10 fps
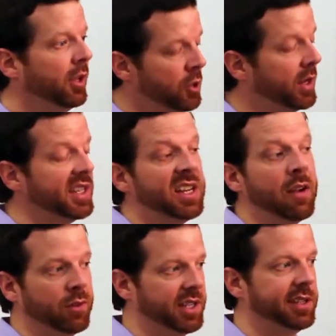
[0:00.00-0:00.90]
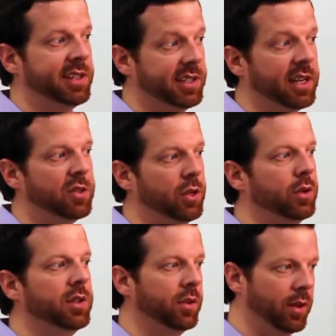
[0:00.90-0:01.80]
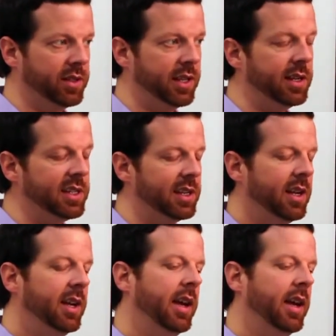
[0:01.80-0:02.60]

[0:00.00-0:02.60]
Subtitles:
you can set Resistance HQ to do those things.